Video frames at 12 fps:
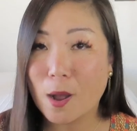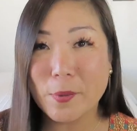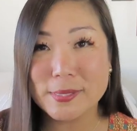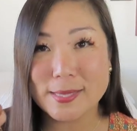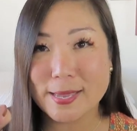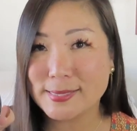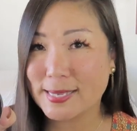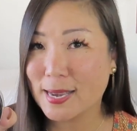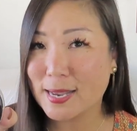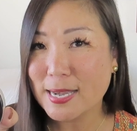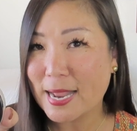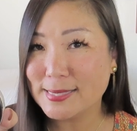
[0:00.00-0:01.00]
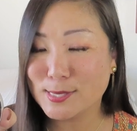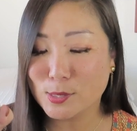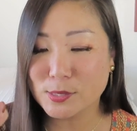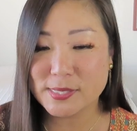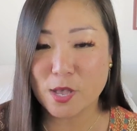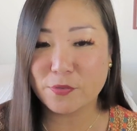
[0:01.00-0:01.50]
Always like to get a nice
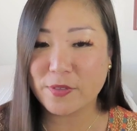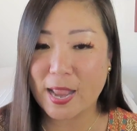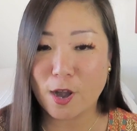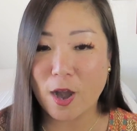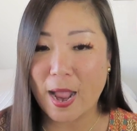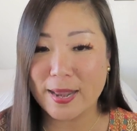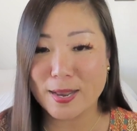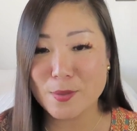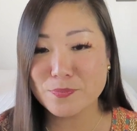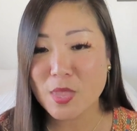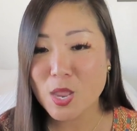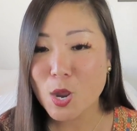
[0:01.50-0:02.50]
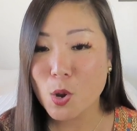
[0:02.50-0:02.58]
little self-care item.